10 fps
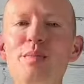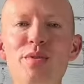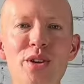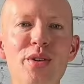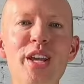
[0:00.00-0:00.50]

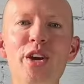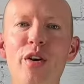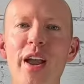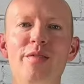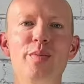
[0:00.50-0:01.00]
beauty
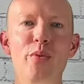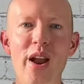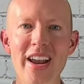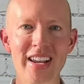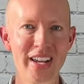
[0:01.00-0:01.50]
craves
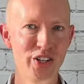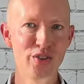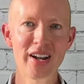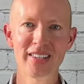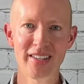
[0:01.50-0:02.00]
bright,
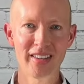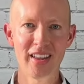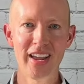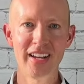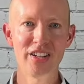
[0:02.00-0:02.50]
indirect
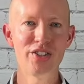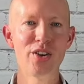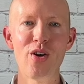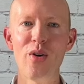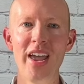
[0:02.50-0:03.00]
sunlight,
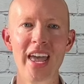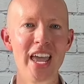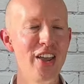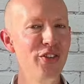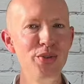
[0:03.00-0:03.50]
so
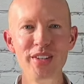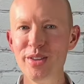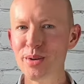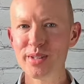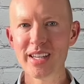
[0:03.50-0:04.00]
if you see
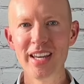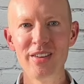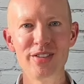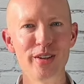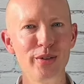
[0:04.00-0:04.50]
those
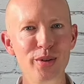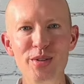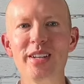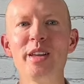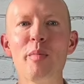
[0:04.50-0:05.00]
leaves
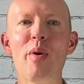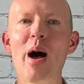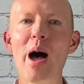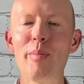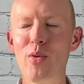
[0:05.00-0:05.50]
losing their
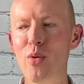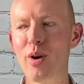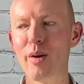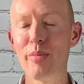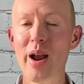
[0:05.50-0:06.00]
pop
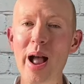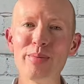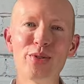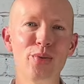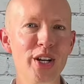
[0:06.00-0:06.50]
or
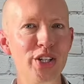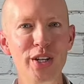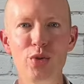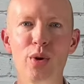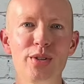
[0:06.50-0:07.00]
perhaps
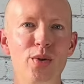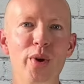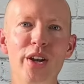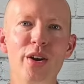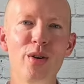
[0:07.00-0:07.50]
reaching towards a
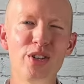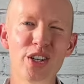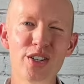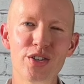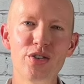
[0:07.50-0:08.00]
window,
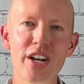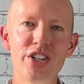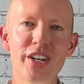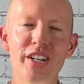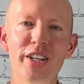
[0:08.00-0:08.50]
just
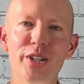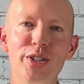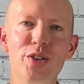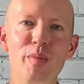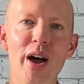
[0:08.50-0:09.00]
stretching a little
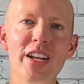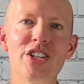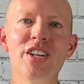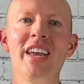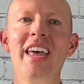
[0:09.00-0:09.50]
too
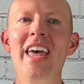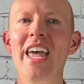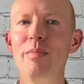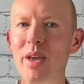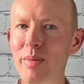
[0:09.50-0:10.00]
much,
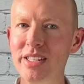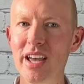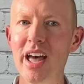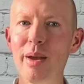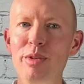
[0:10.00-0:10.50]
it may be
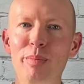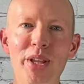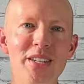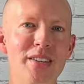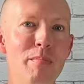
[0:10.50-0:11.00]
time to
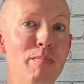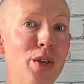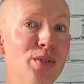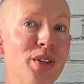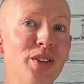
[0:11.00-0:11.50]
place some
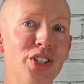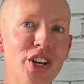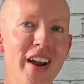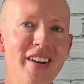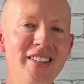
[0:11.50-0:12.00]
musical
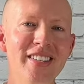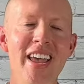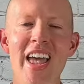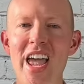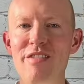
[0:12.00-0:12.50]
chairs
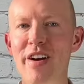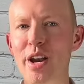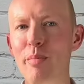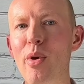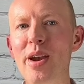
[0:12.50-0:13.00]
and find
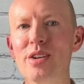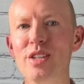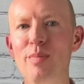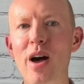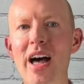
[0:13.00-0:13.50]
a brighter
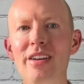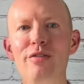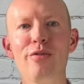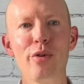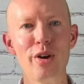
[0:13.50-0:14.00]
spot
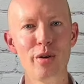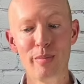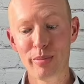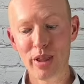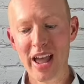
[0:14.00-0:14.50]
for your
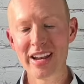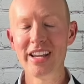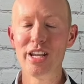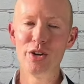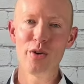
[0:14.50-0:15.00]
plant
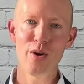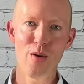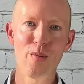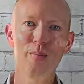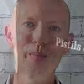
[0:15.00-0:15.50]
in your home.